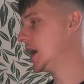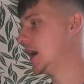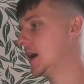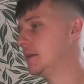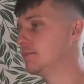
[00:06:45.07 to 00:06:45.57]

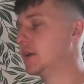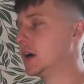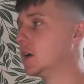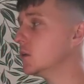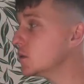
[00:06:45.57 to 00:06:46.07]

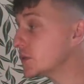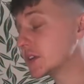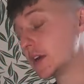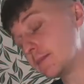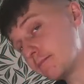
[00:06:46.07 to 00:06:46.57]
but
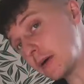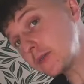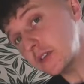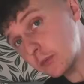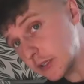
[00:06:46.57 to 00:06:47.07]
also
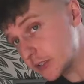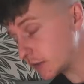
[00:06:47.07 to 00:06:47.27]
balsa wood.